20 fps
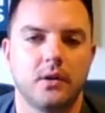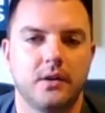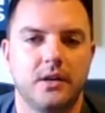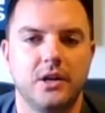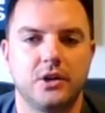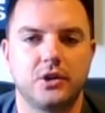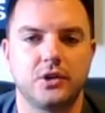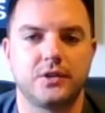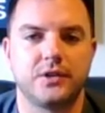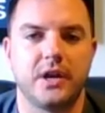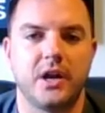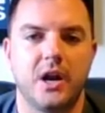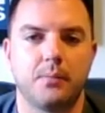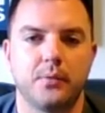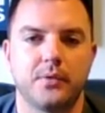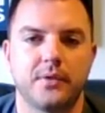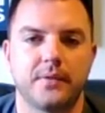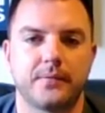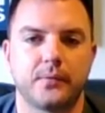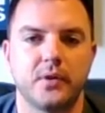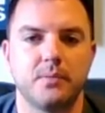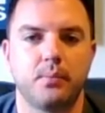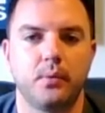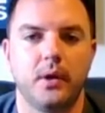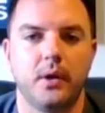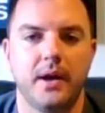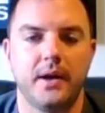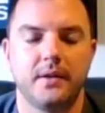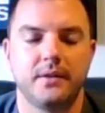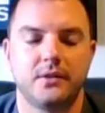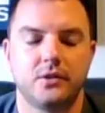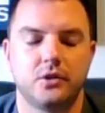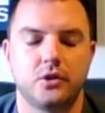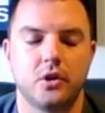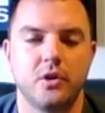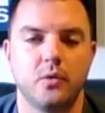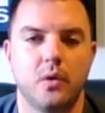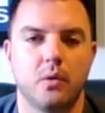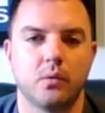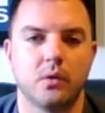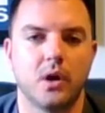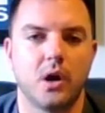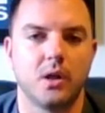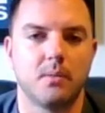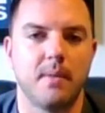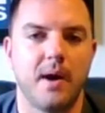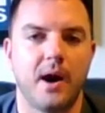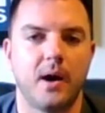Get you set up with a free play. Show Sounds awesome.